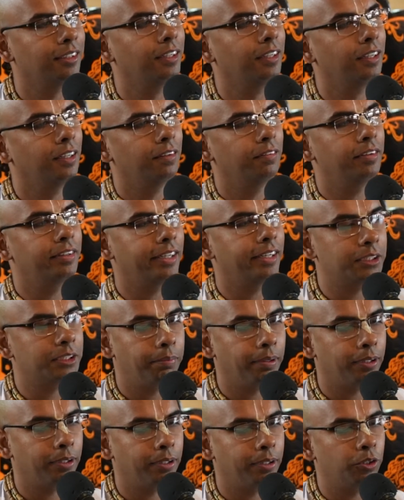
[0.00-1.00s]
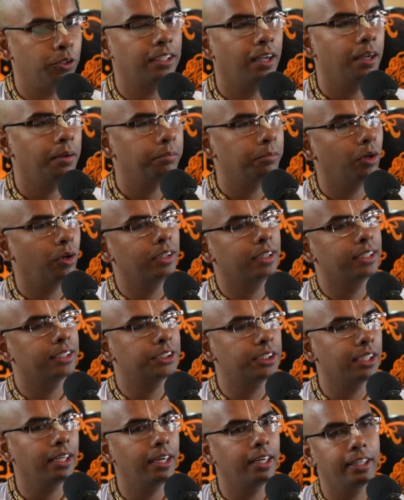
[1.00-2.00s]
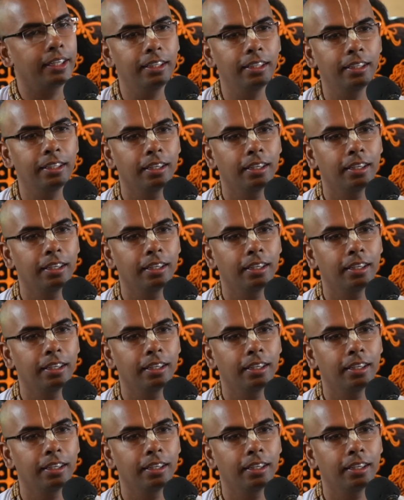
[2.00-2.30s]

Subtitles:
with respect to Islam or Christianity,